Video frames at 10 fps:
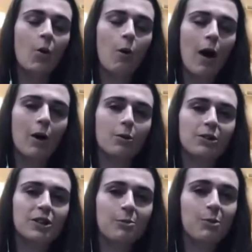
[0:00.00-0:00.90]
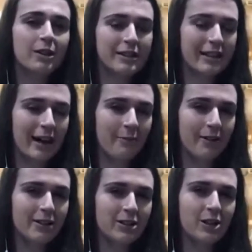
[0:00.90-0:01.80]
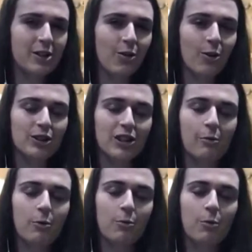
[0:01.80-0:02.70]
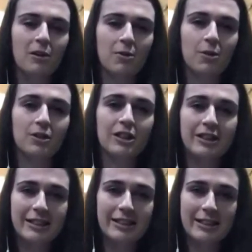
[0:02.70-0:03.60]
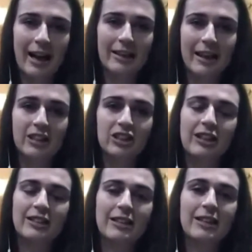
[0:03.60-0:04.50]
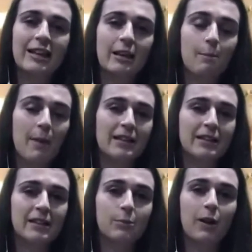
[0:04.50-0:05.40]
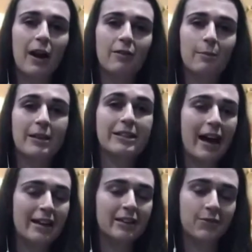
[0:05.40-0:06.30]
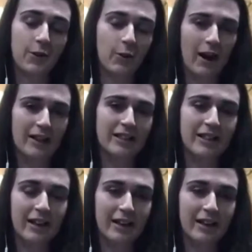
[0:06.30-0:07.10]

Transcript: while she wouldn't say whether she thought she would win or not, she did say that she doesn't think Menzies will ever be taken for granted